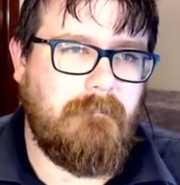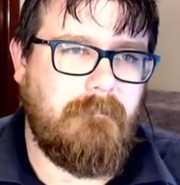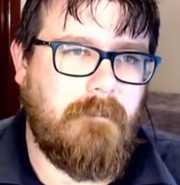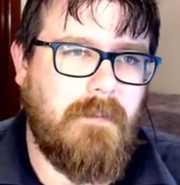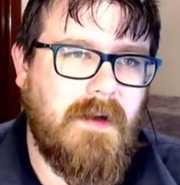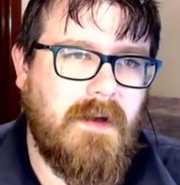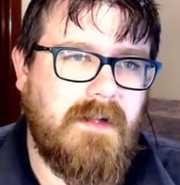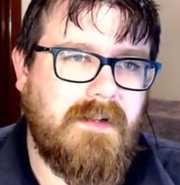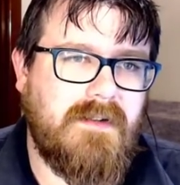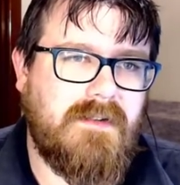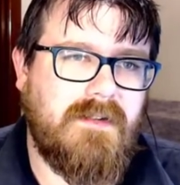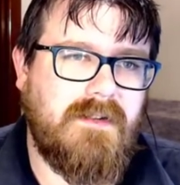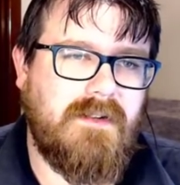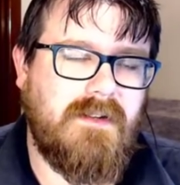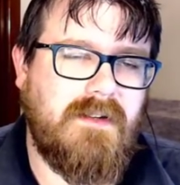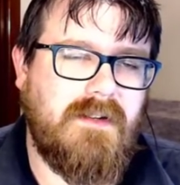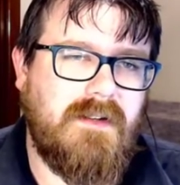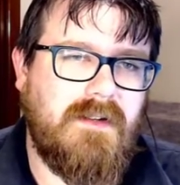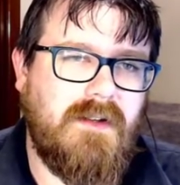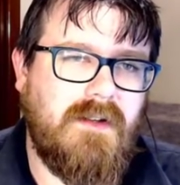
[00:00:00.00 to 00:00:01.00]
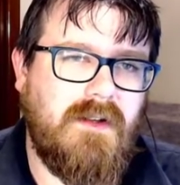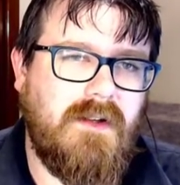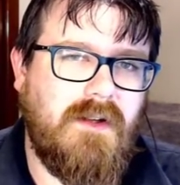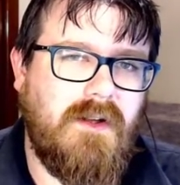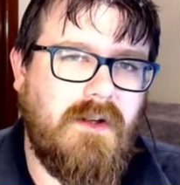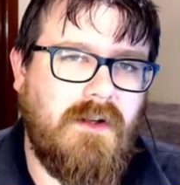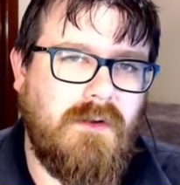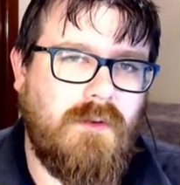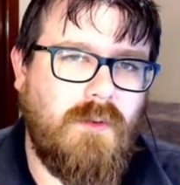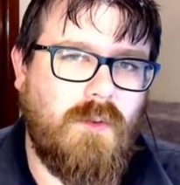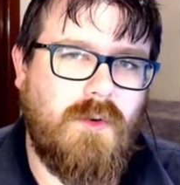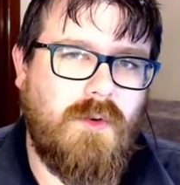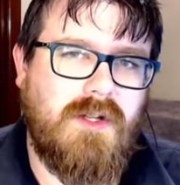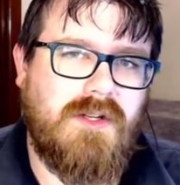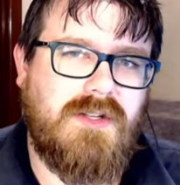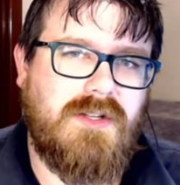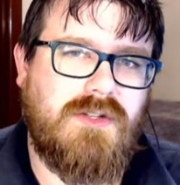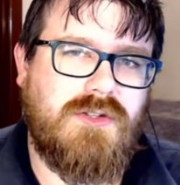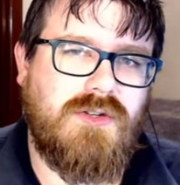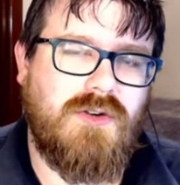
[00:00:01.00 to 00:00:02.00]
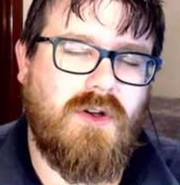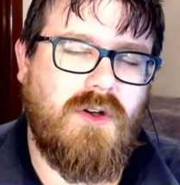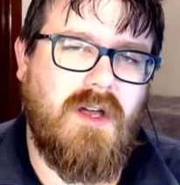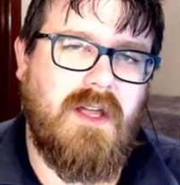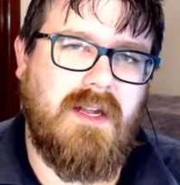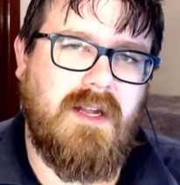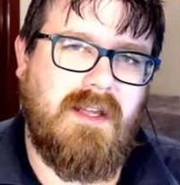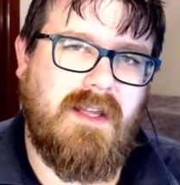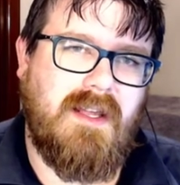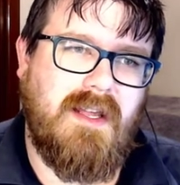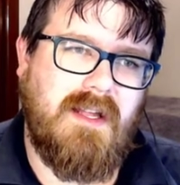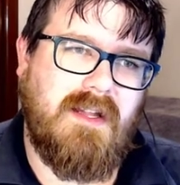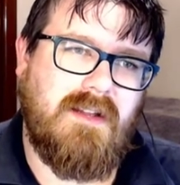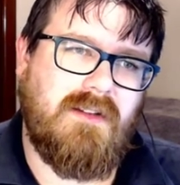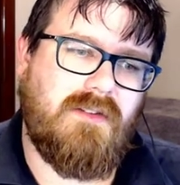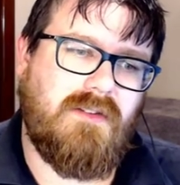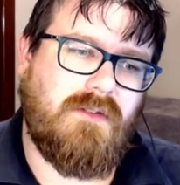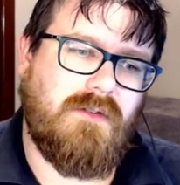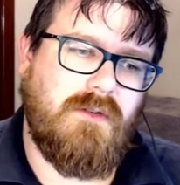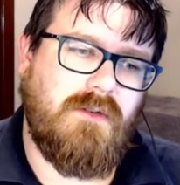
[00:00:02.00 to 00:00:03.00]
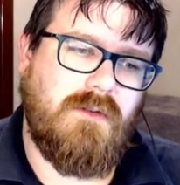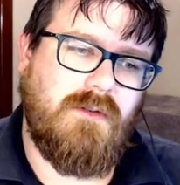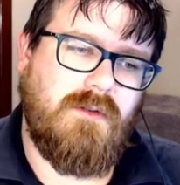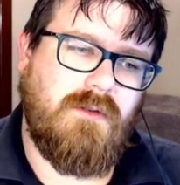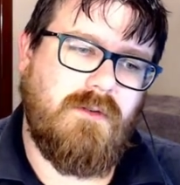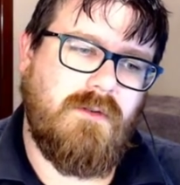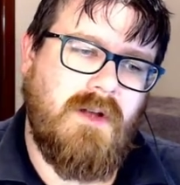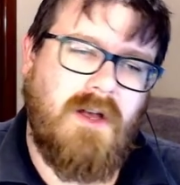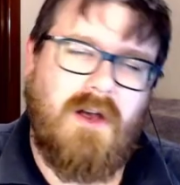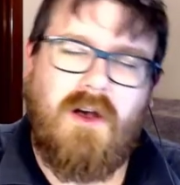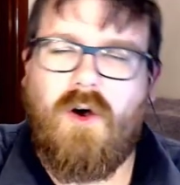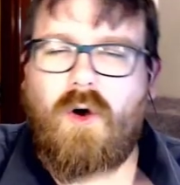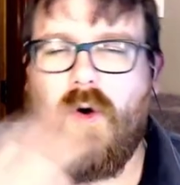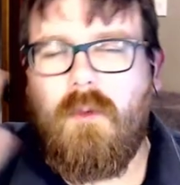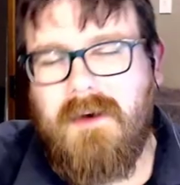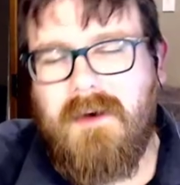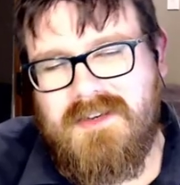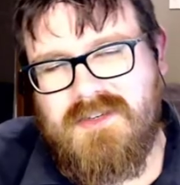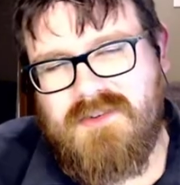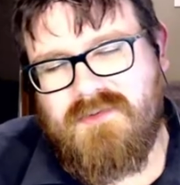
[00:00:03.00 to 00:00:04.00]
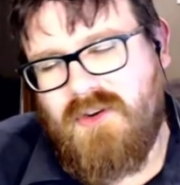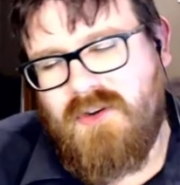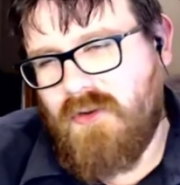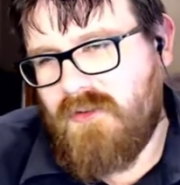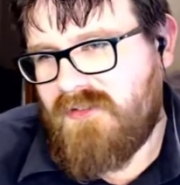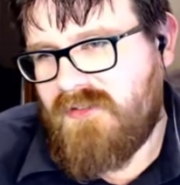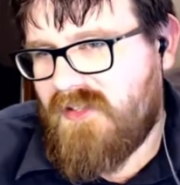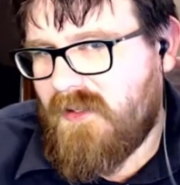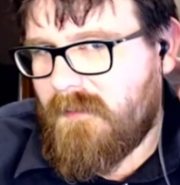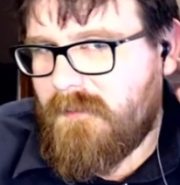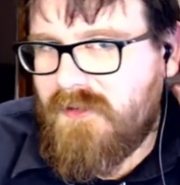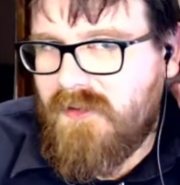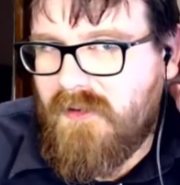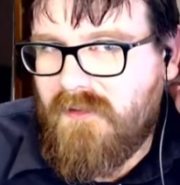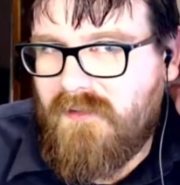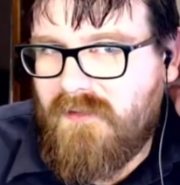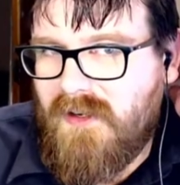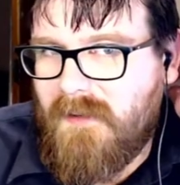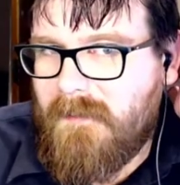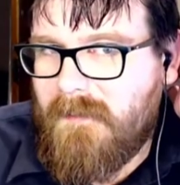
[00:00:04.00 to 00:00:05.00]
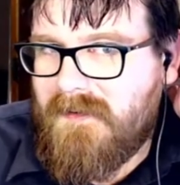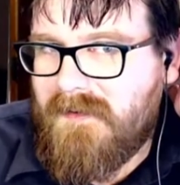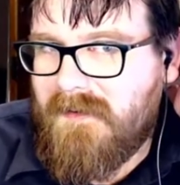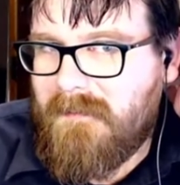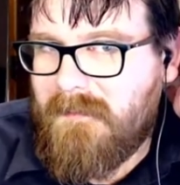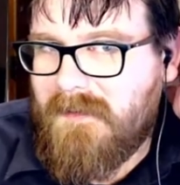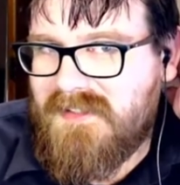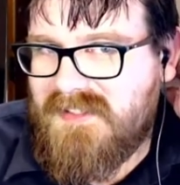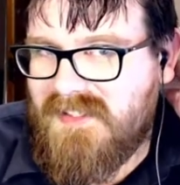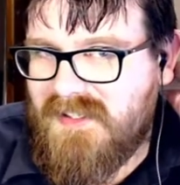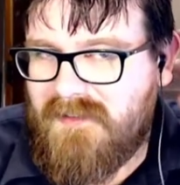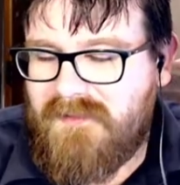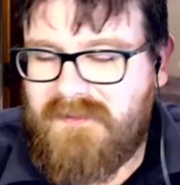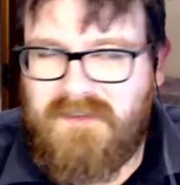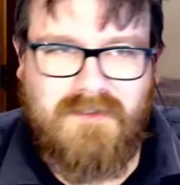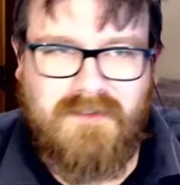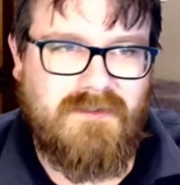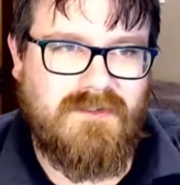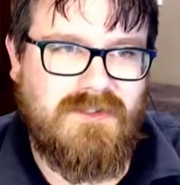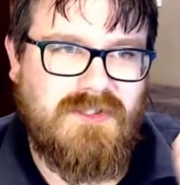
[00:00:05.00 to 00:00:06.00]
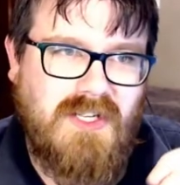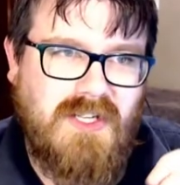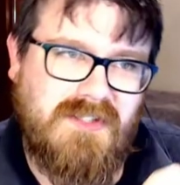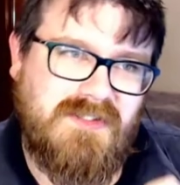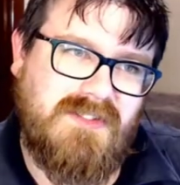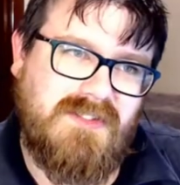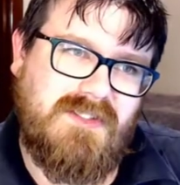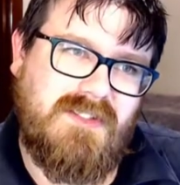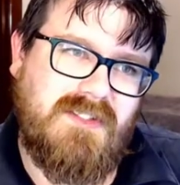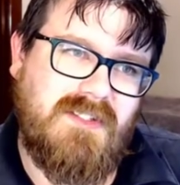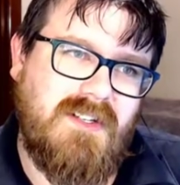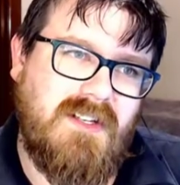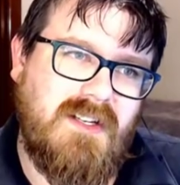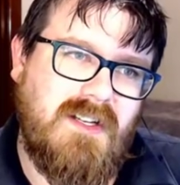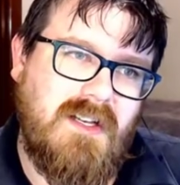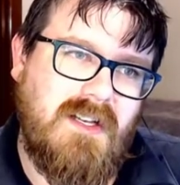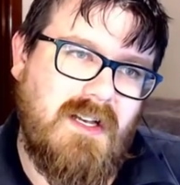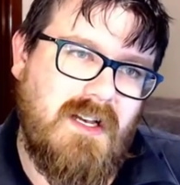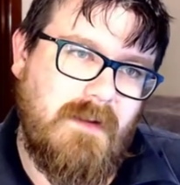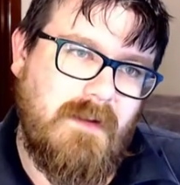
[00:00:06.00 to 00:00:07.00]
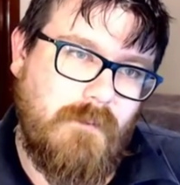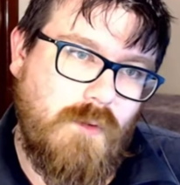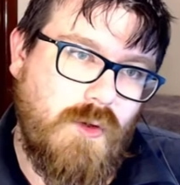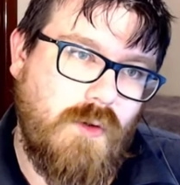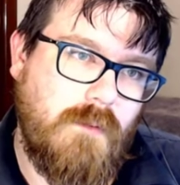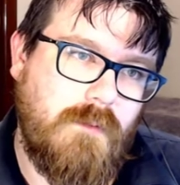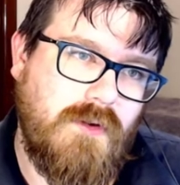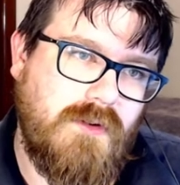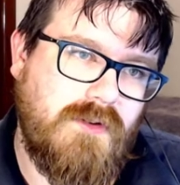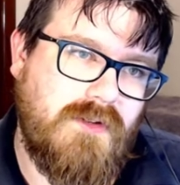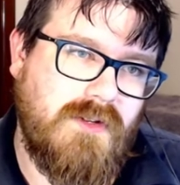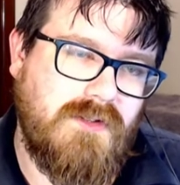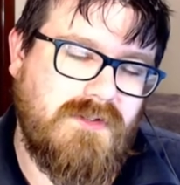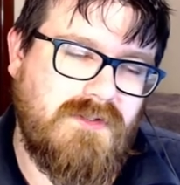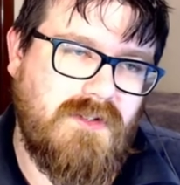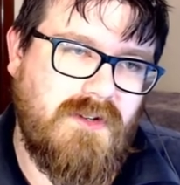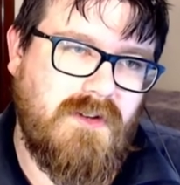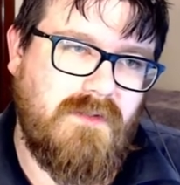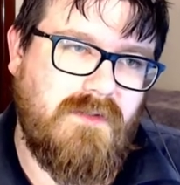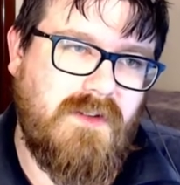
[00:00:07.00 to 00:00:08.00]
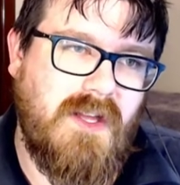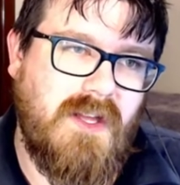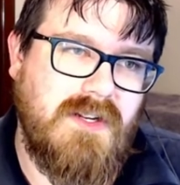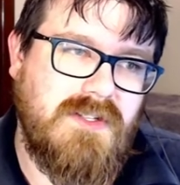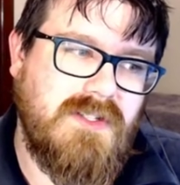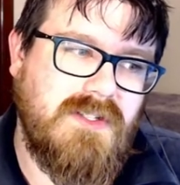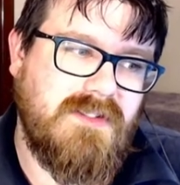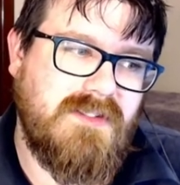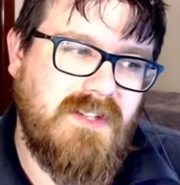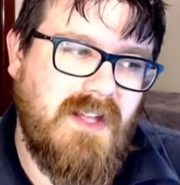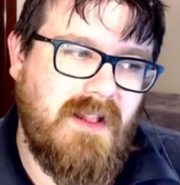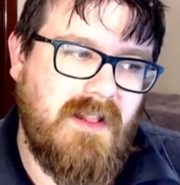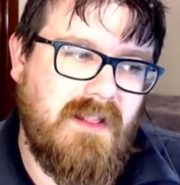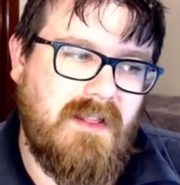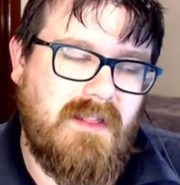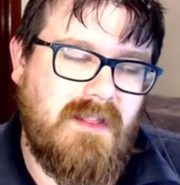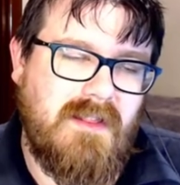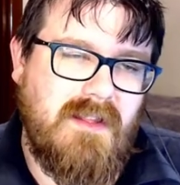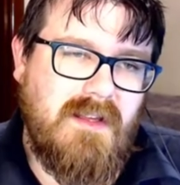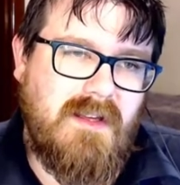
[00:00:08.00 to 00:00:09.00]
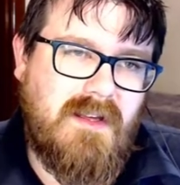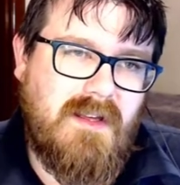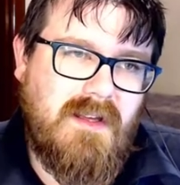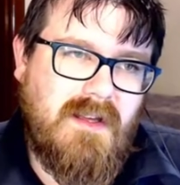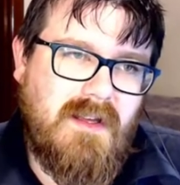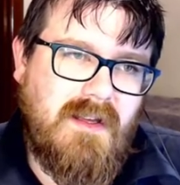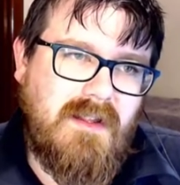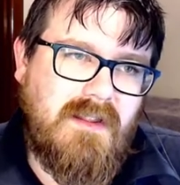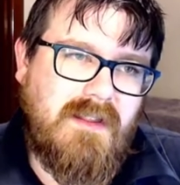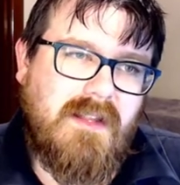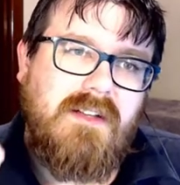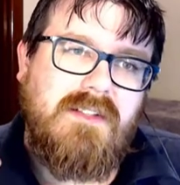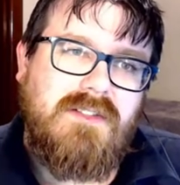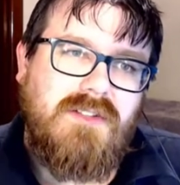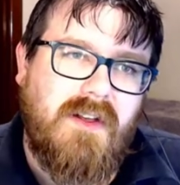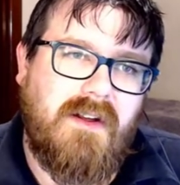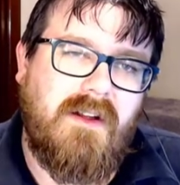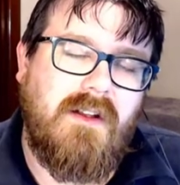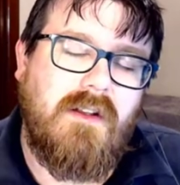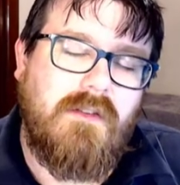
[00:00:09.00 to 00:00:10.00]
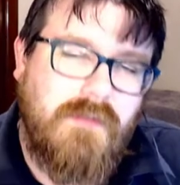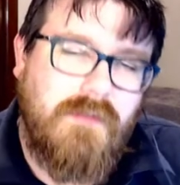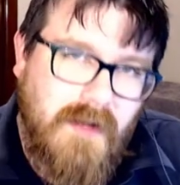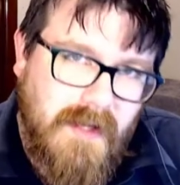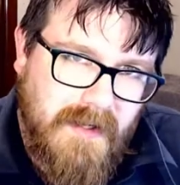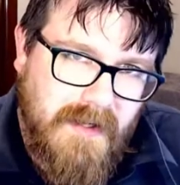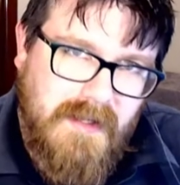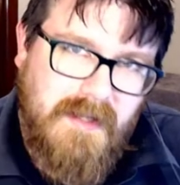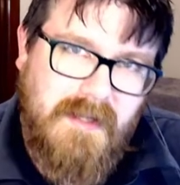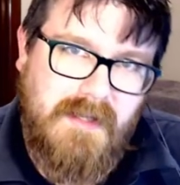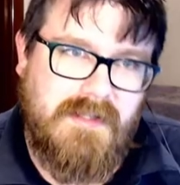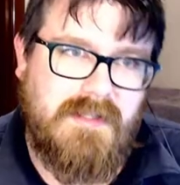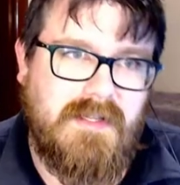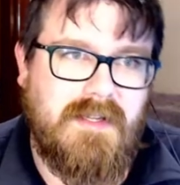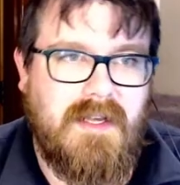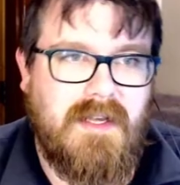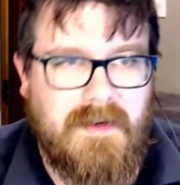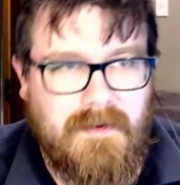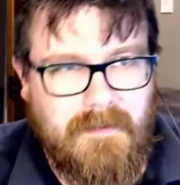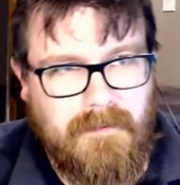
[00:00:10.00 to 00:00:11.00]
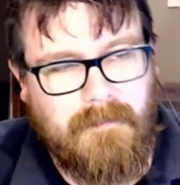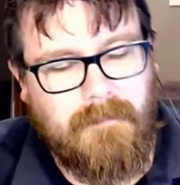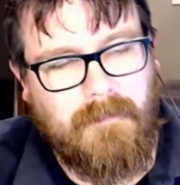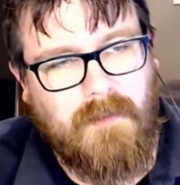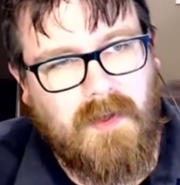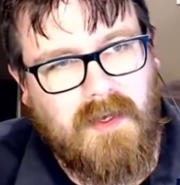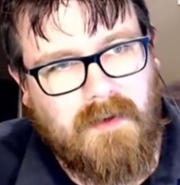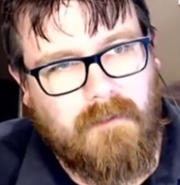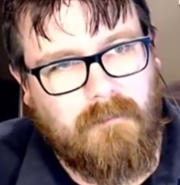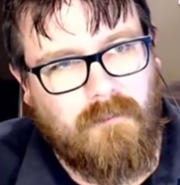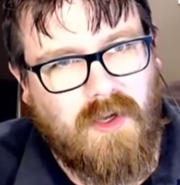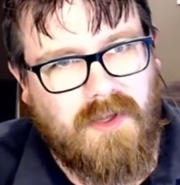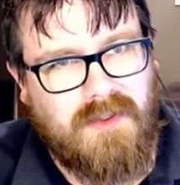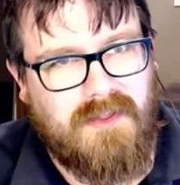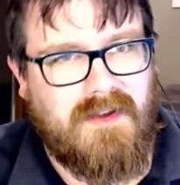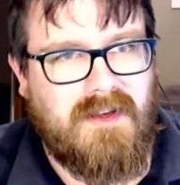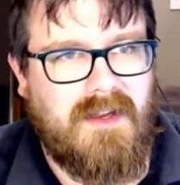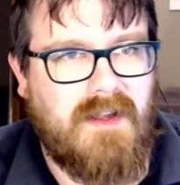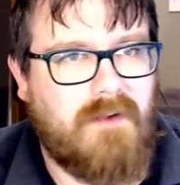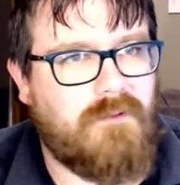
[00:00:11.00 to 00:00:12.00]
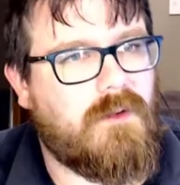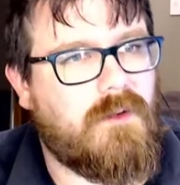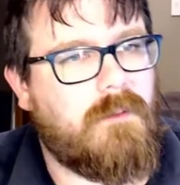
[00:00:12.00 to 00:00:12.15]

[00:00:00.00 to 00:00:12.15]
But in order to try and get through a whole bunch of concepts, I've limited myself to just um, new burnt toast notifications and things I can feed into that um, rather than have to